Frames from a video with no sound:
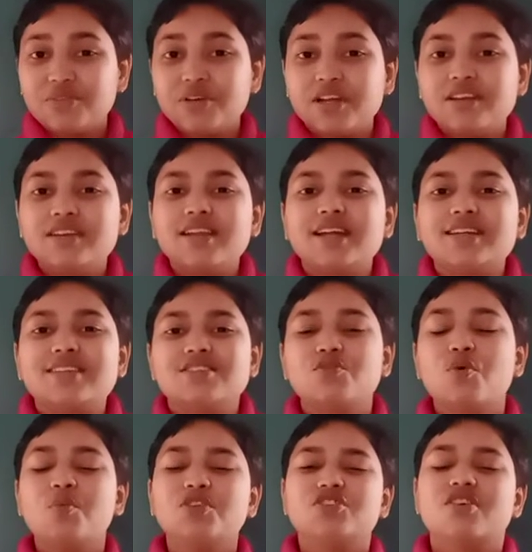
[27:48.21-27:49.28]
conduct
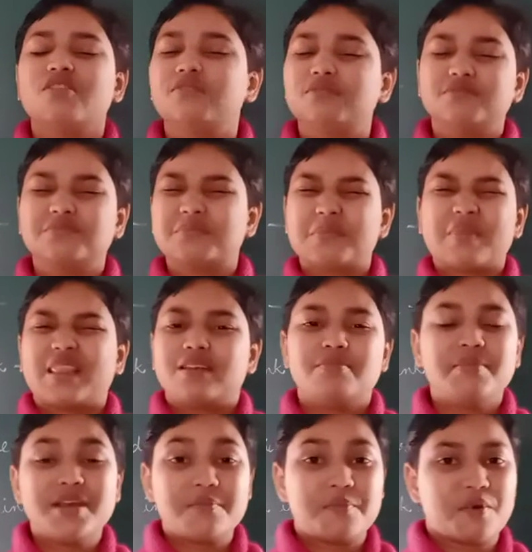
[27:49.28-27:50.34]
so much
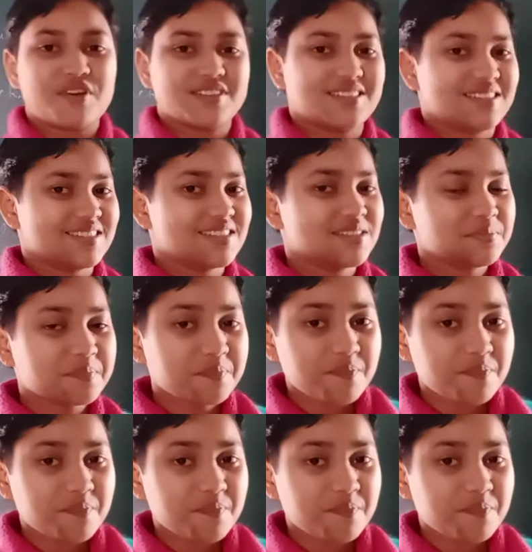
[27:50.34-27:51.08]
of big process.